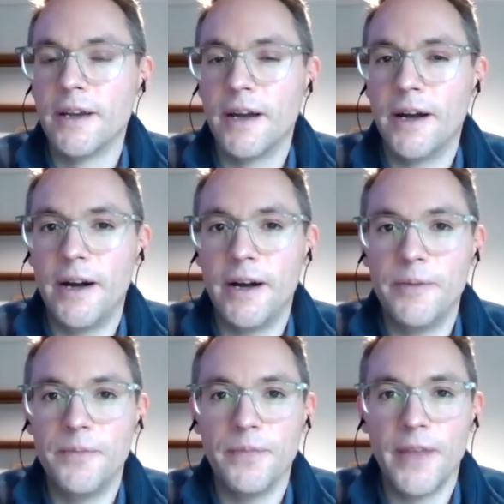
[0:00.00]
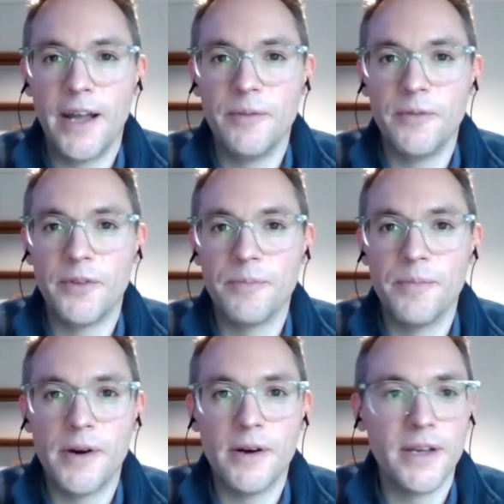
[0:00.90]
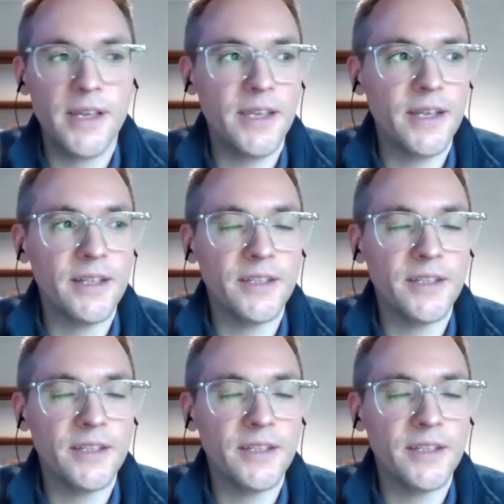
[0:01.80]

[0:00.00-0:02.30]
Um, and my